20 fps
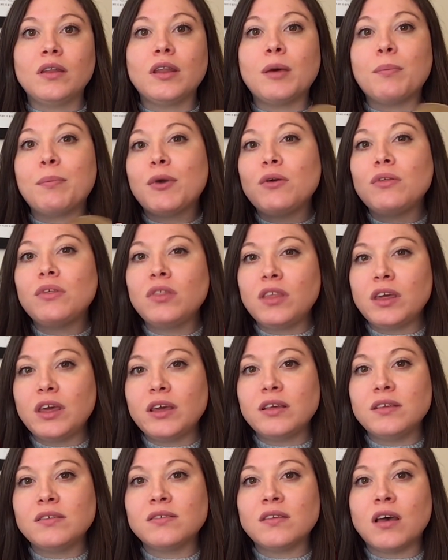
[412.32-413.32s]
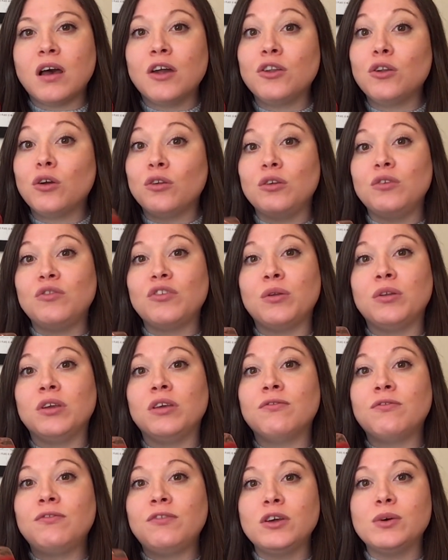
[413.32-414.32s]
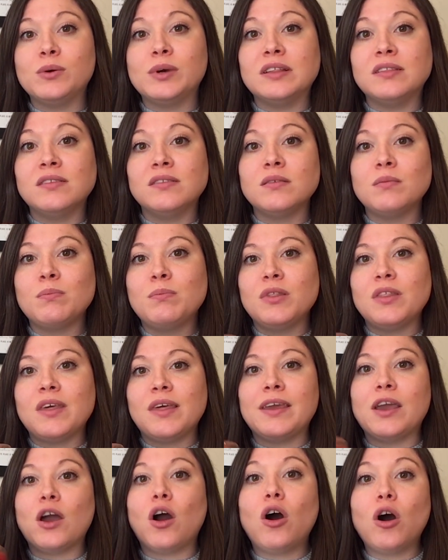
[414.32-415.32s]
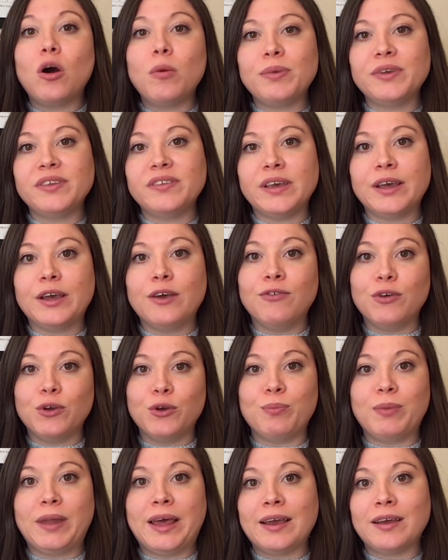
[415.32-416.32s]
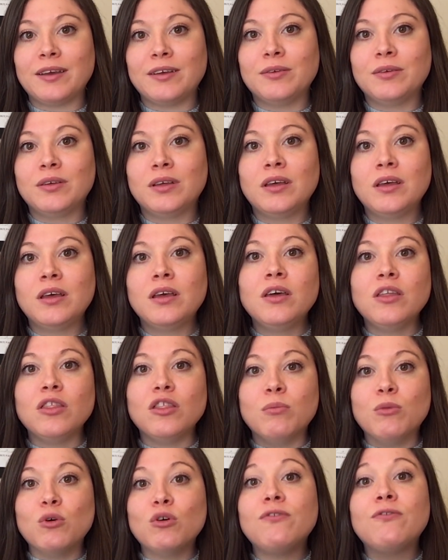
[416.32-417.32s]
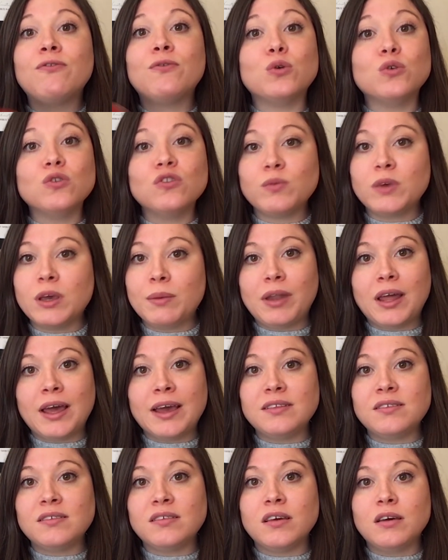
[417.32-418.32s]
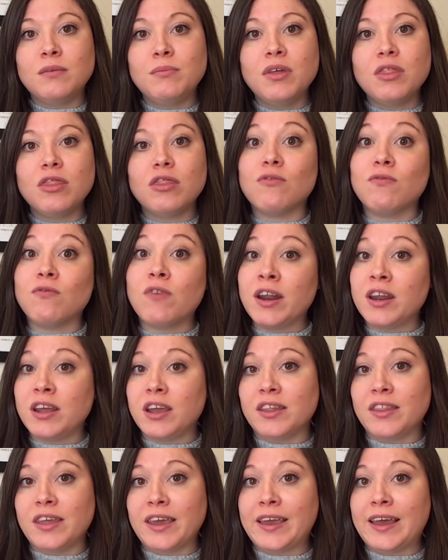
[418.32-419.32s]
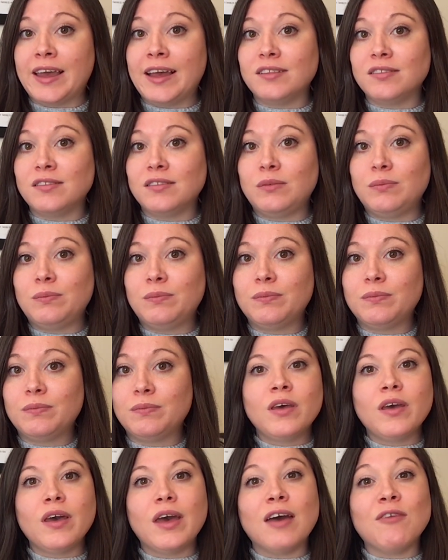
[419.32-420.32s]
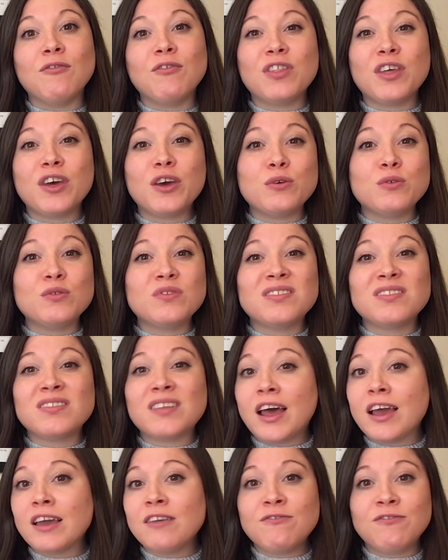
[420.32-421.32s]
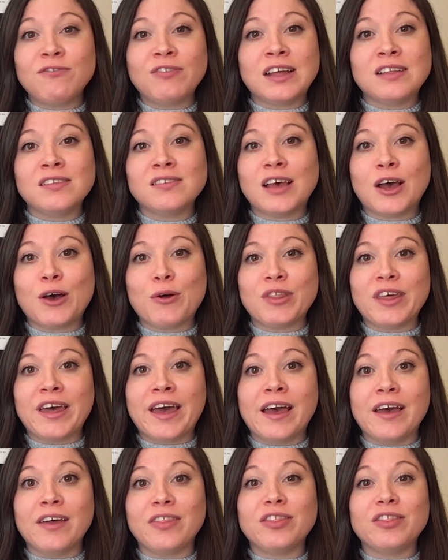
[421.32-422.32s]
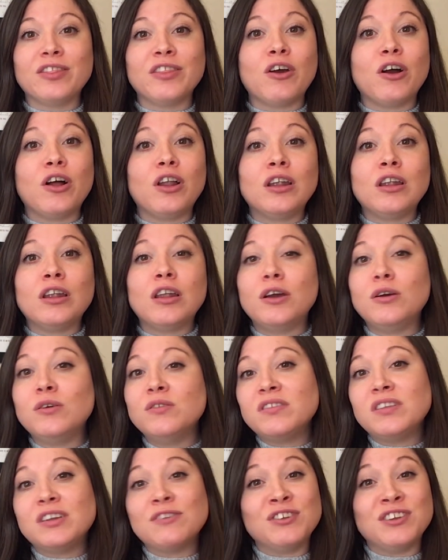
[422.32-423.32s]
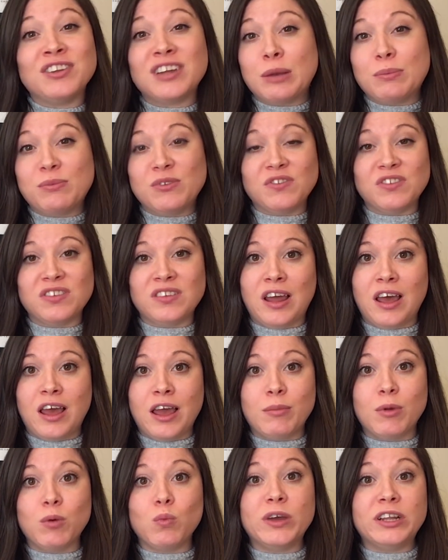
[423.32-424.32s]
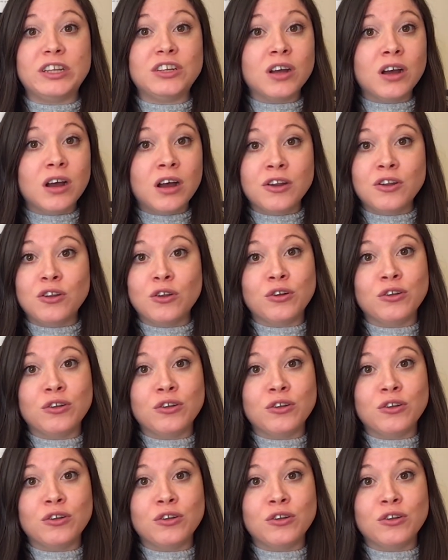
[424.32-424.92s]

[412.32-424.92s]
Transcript: Now both of these are non-Newtonian fluids, but they're the opposite of oobleck. The more force we apply to them, the runnier they get. And for those slime fans out there, there are loads of different types of slime which are